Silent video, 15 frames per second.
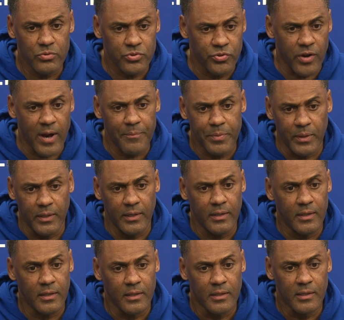dropping,
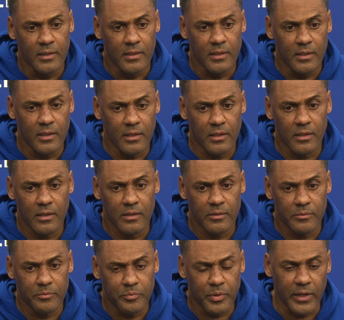
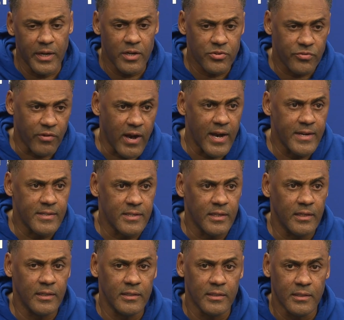players
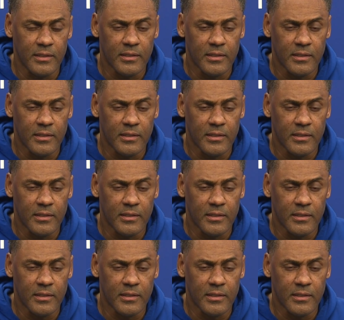rising.